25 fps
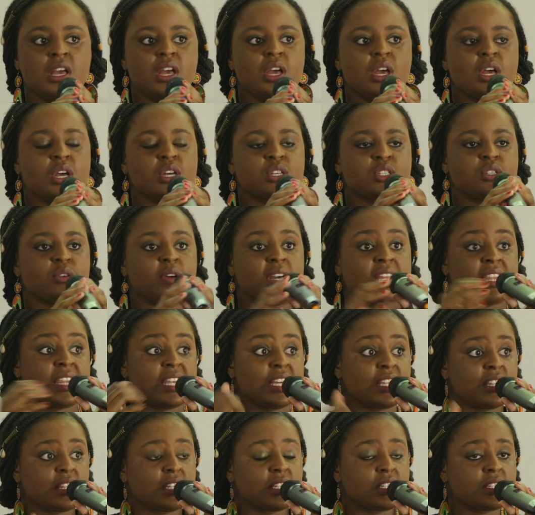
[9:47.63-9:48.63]
So I think
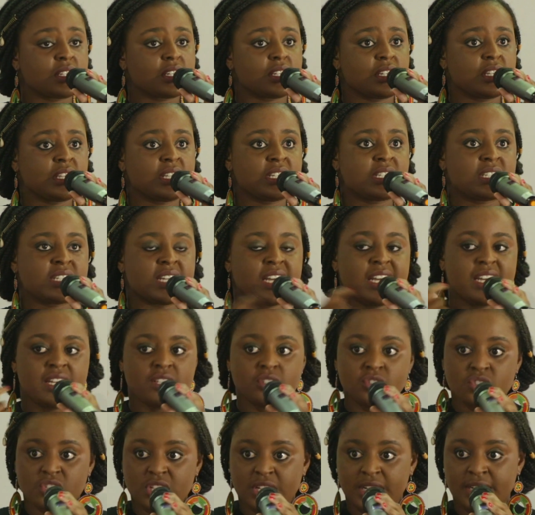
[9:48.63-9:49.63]
that the
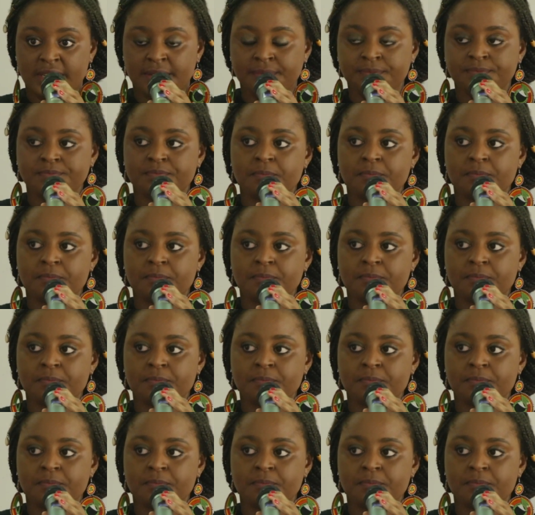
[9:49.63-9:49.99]
danger